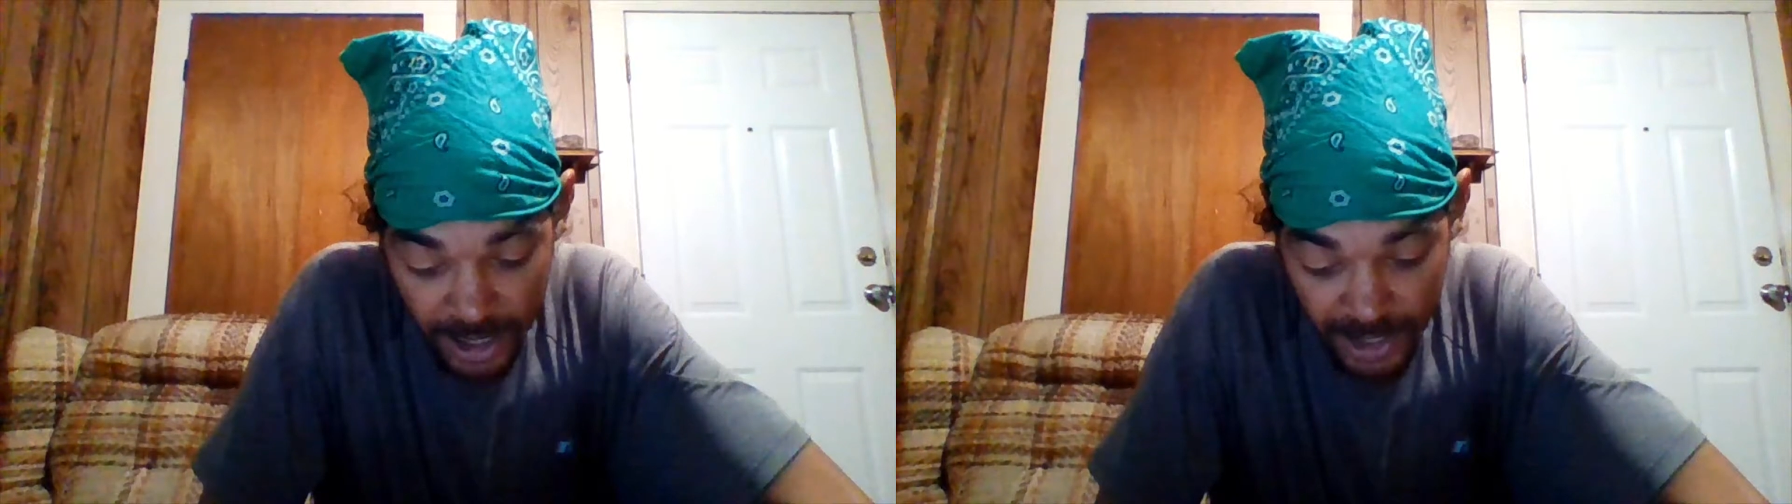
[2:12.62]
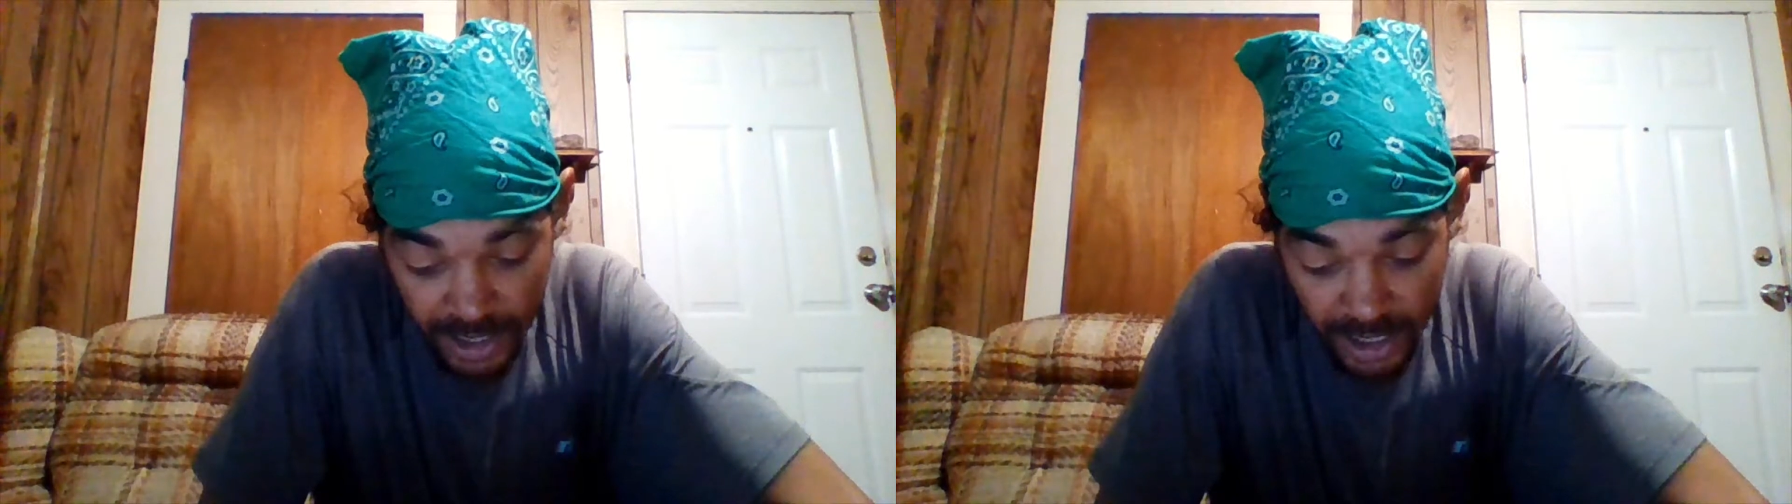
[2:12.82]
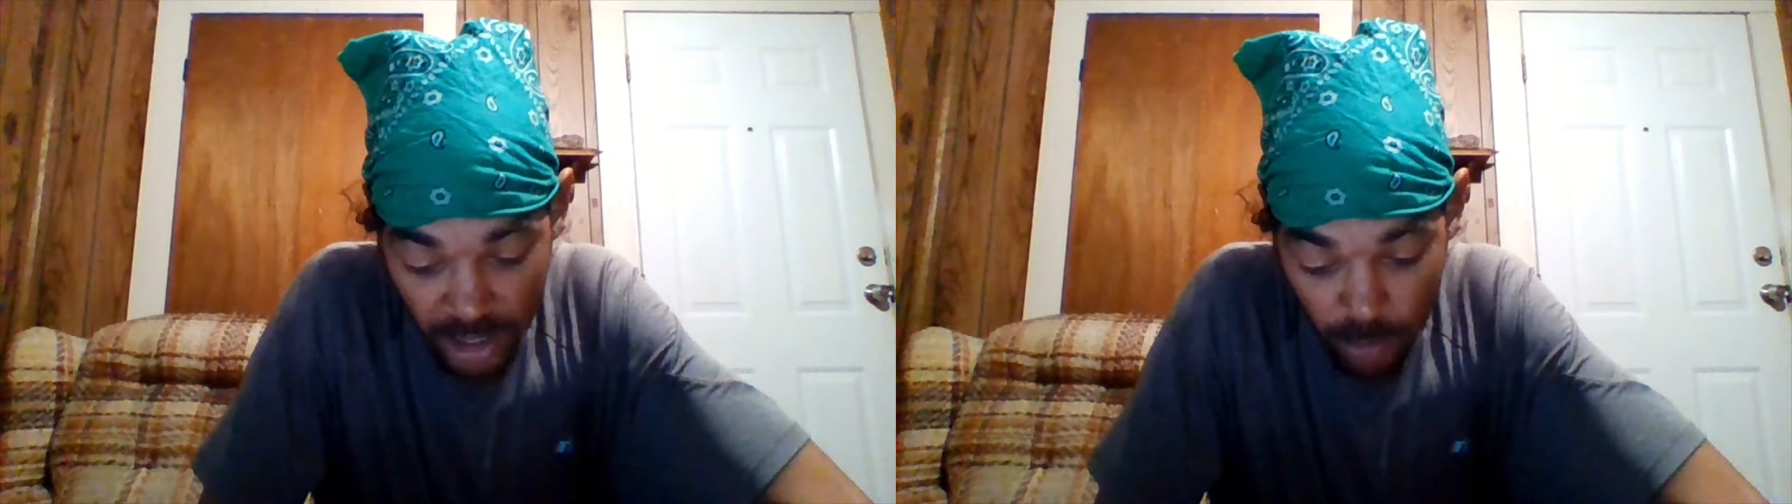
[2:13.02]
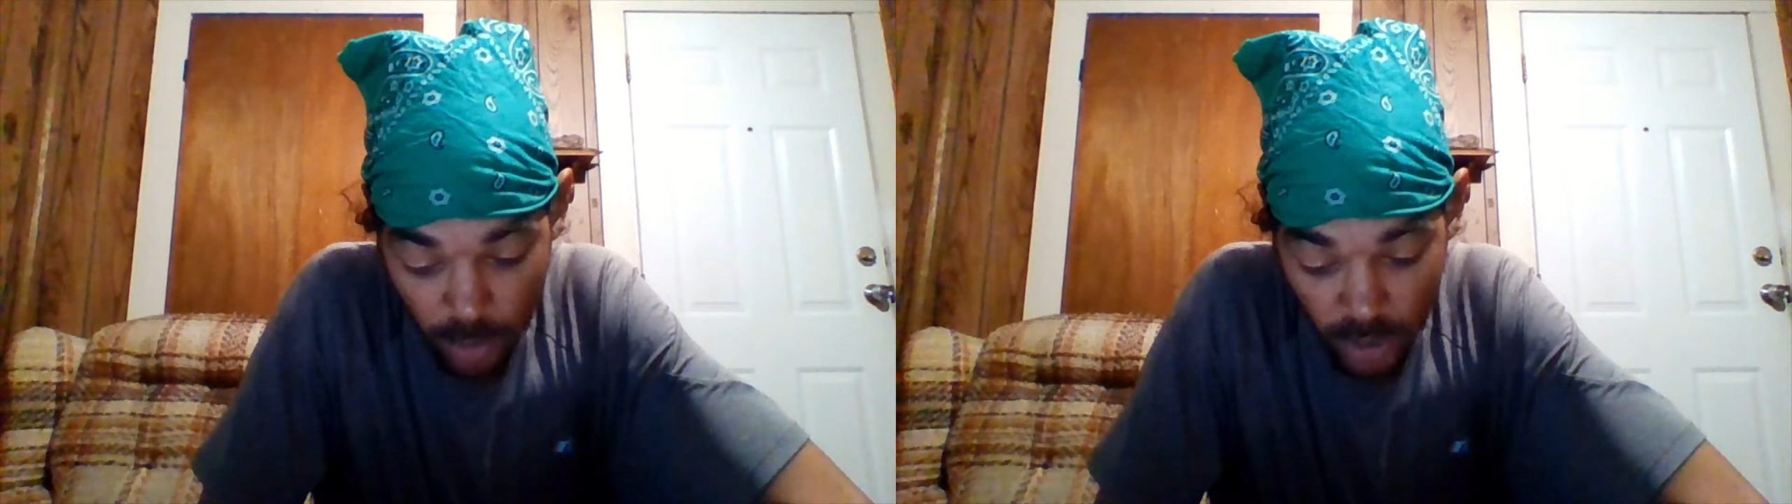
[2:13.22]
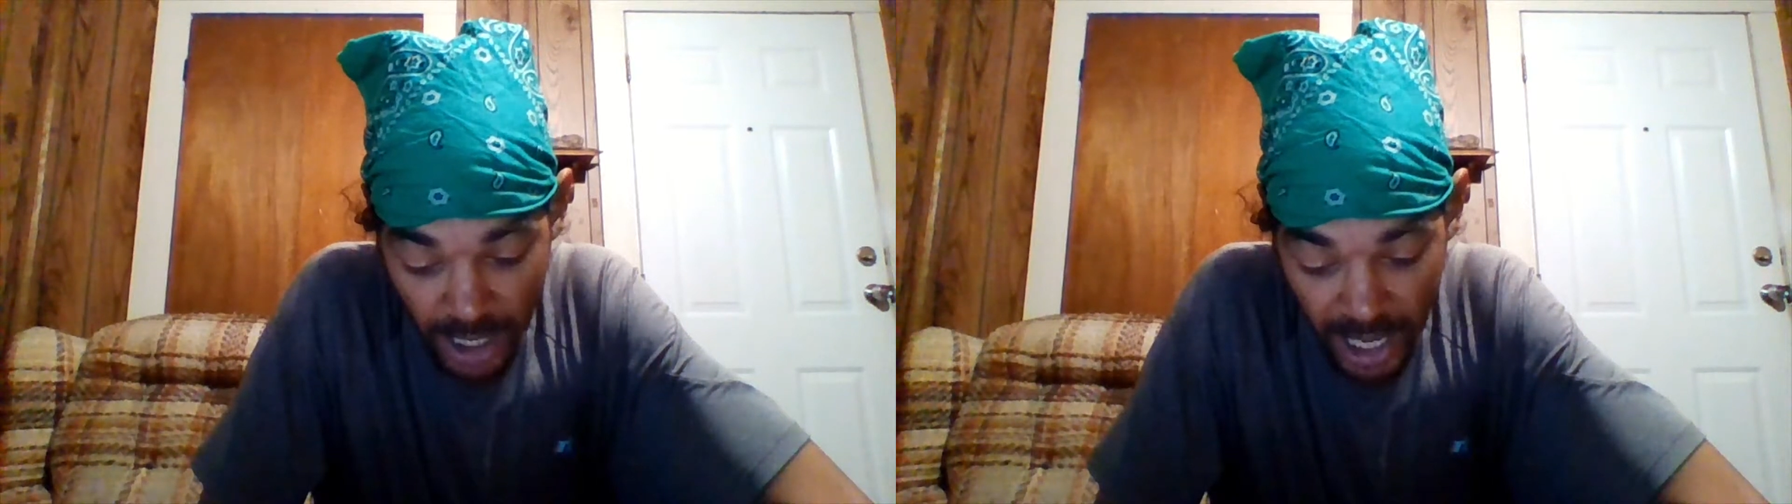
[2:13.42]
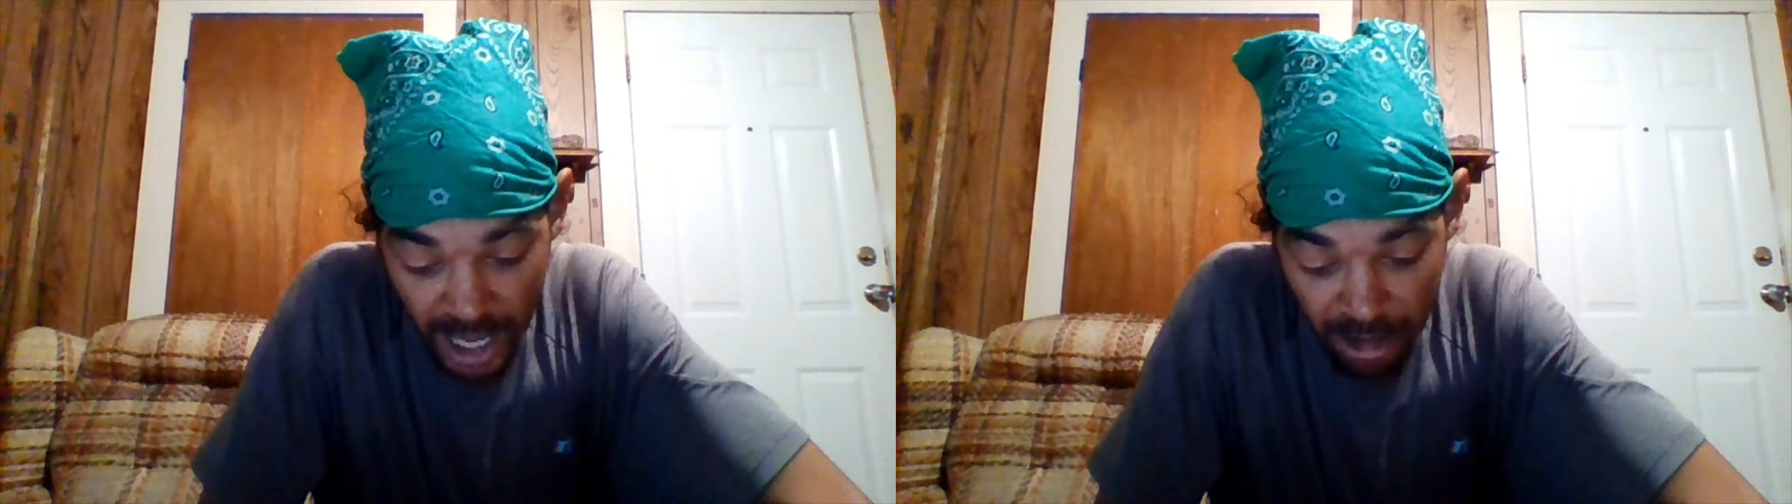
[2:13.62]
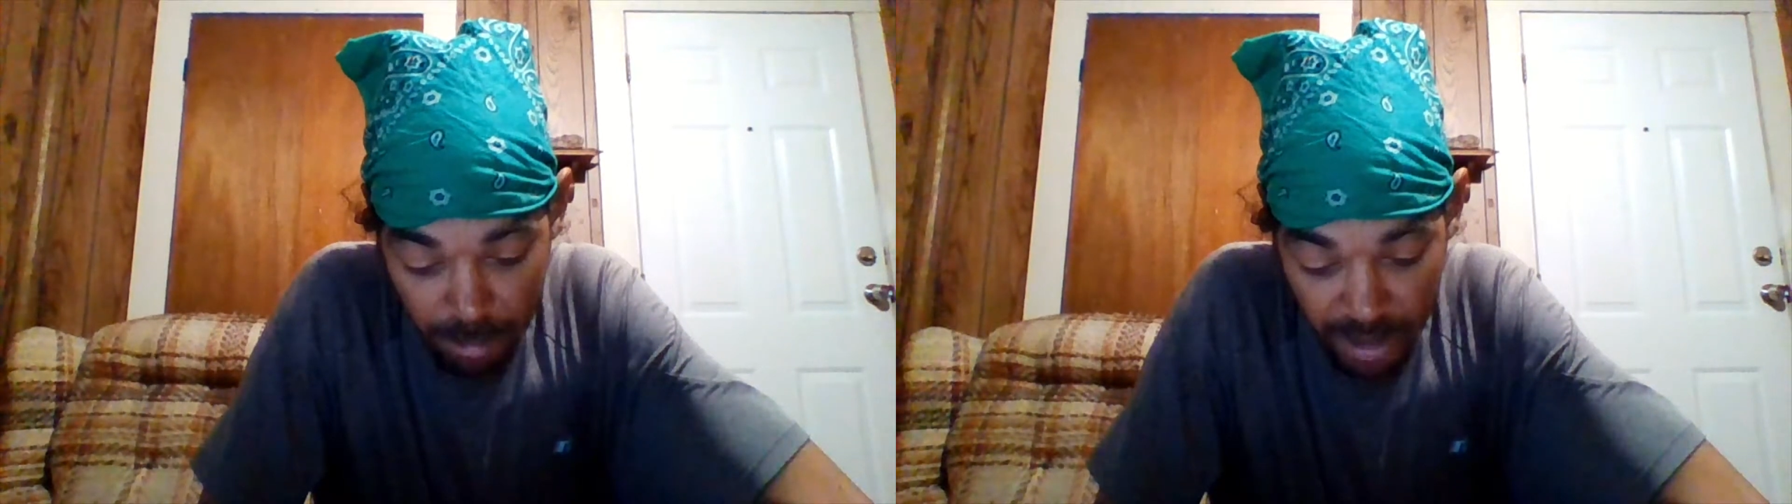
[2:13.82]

then it would have